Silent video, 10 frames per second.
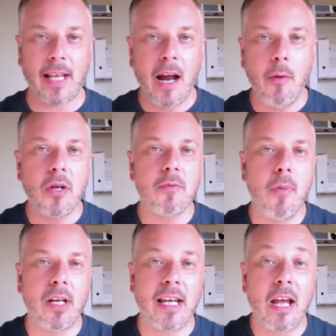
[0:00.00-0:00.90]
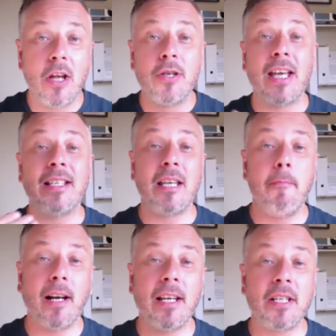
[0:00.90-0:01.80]
How much money do they
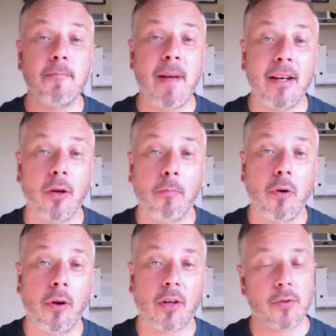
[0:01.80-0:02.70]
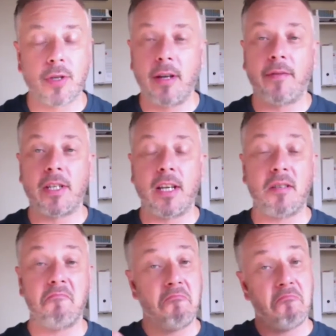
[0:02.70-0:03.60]
typically spend on products or services
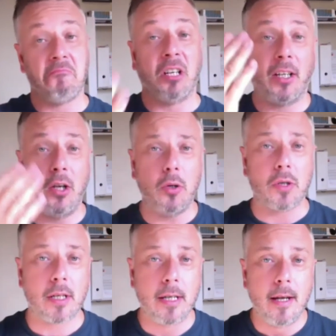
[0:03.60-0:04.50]
like yours?